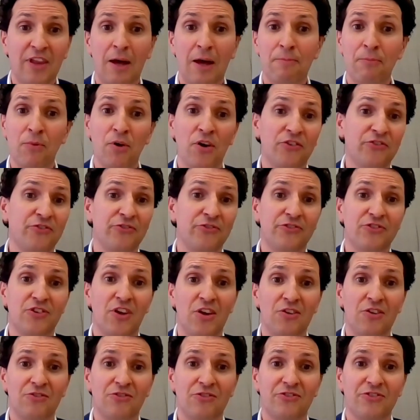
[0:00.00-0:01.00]
that person is
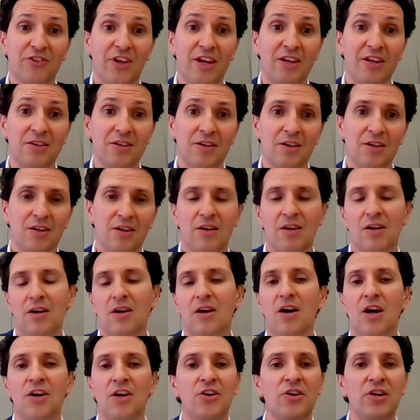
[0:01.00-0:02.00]
going to say,
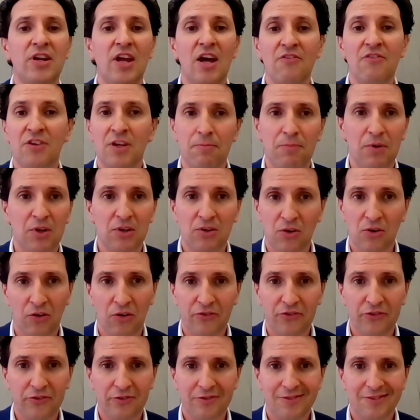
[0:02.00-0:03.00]
I don't have any
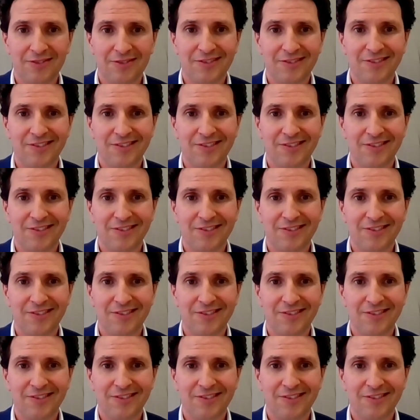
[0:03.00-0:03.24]
Bitcoins.